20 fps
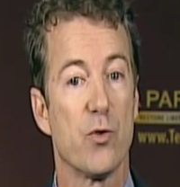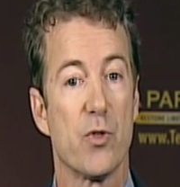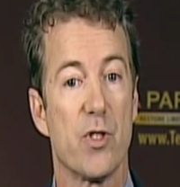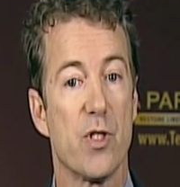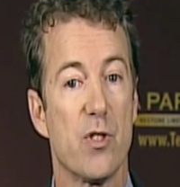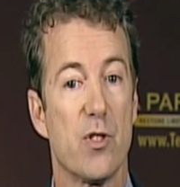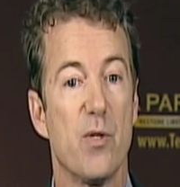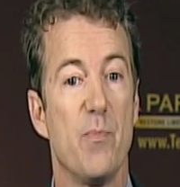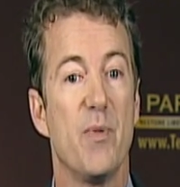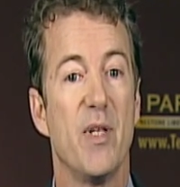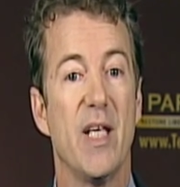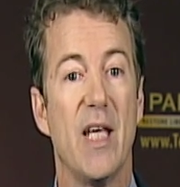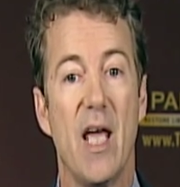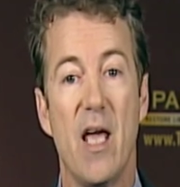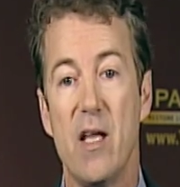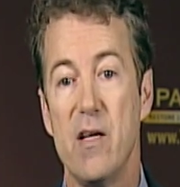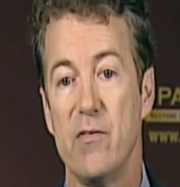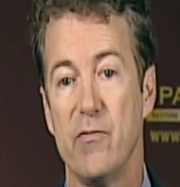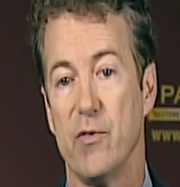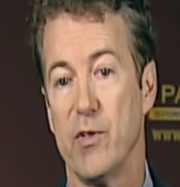system the
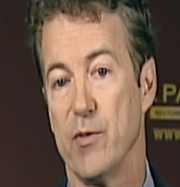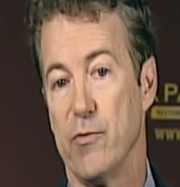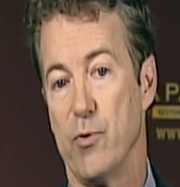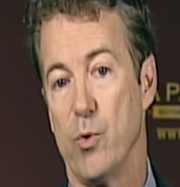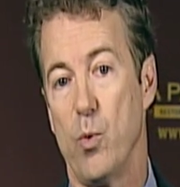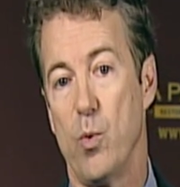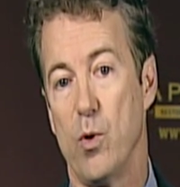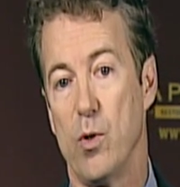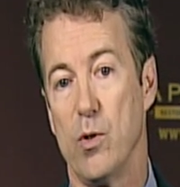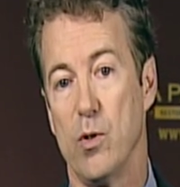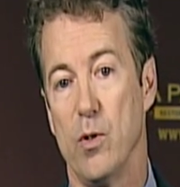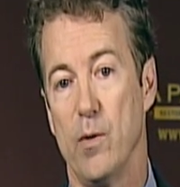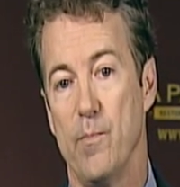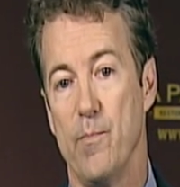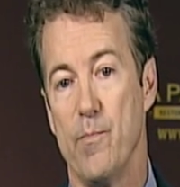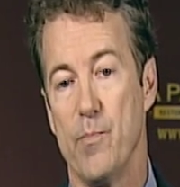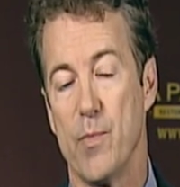envy of the world.